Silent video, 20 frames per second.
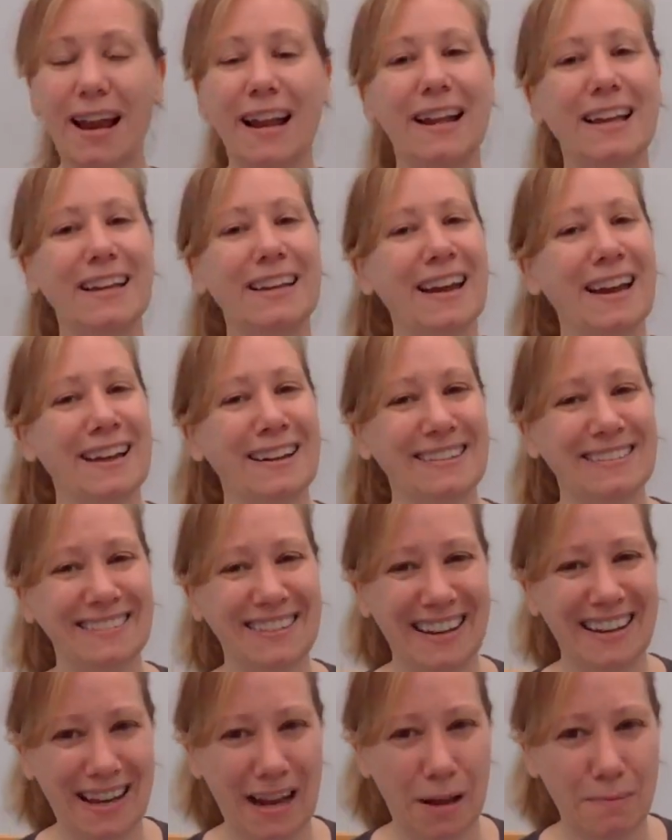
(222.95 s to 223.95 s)
And again,
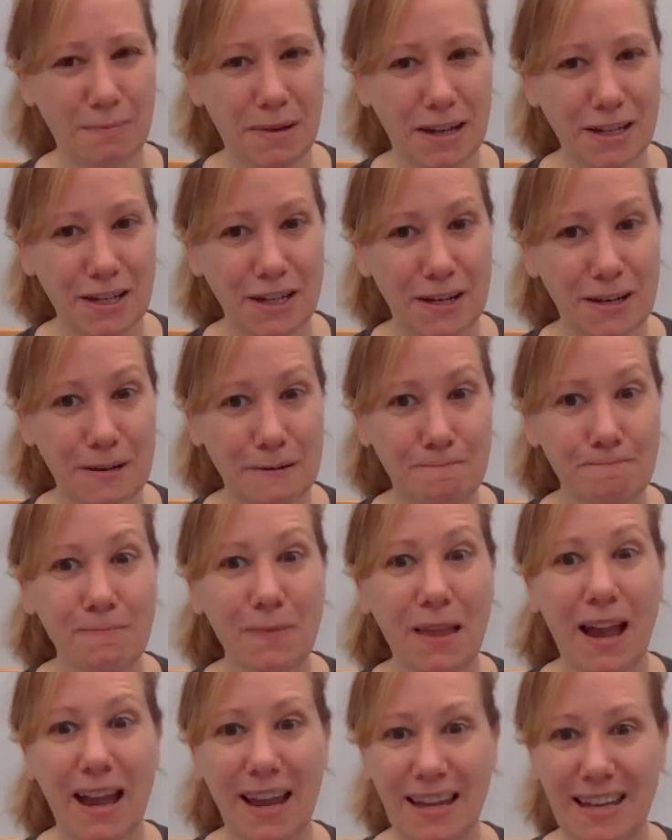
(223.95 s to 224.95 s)
like I mentioned,
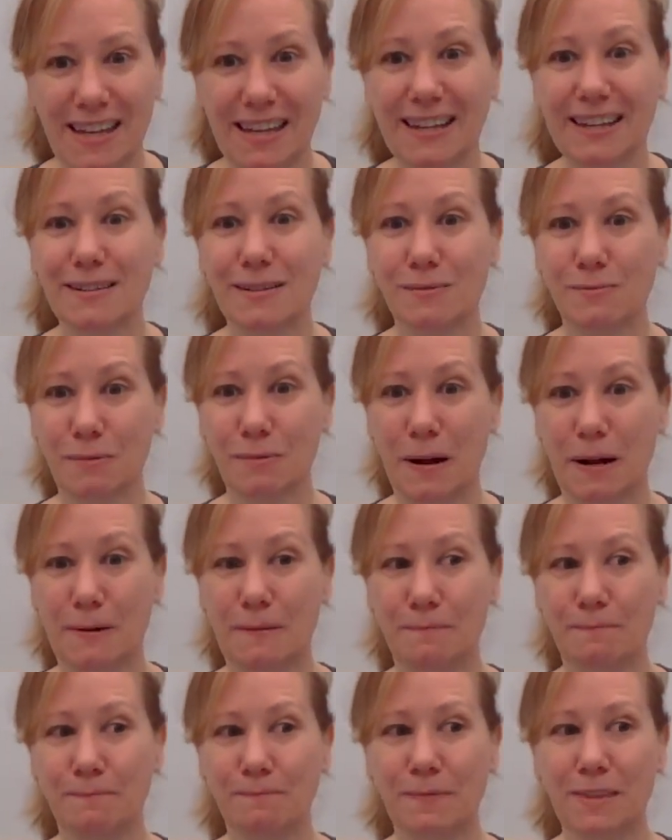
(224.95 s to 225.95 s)
hiking as
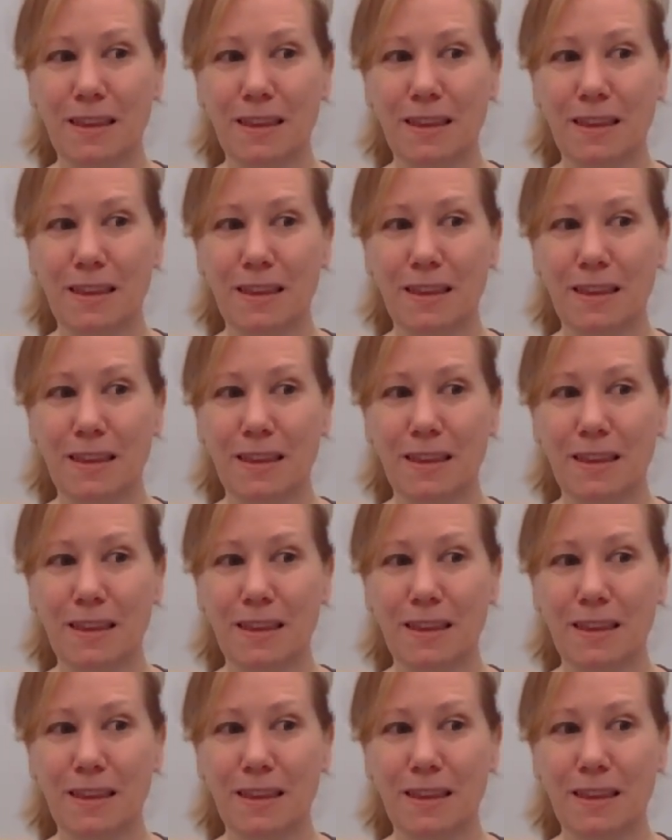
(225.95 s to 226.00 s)
well.